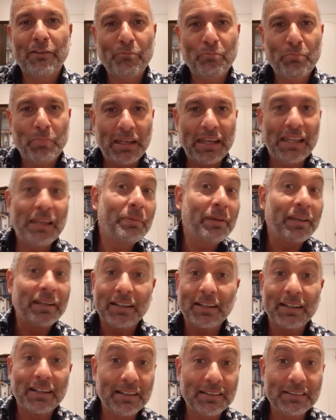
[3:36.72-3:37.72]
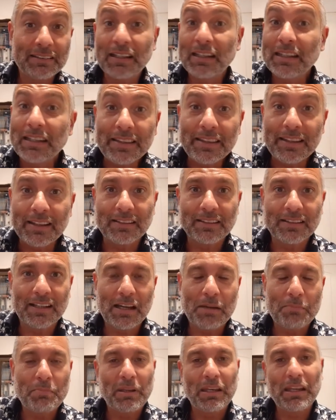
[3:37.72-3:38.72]
believing in the leader
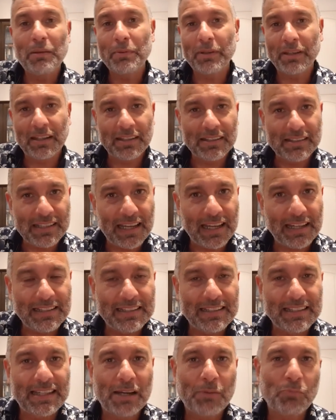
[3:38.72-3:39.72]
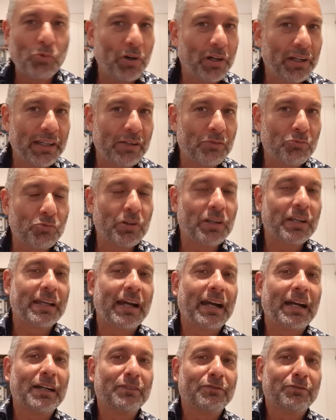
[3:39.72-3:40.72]
and believing in the idea and working really
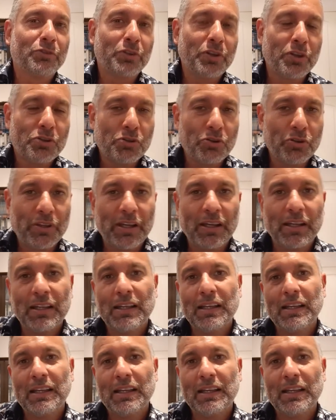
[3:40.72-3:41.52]
hard for each other.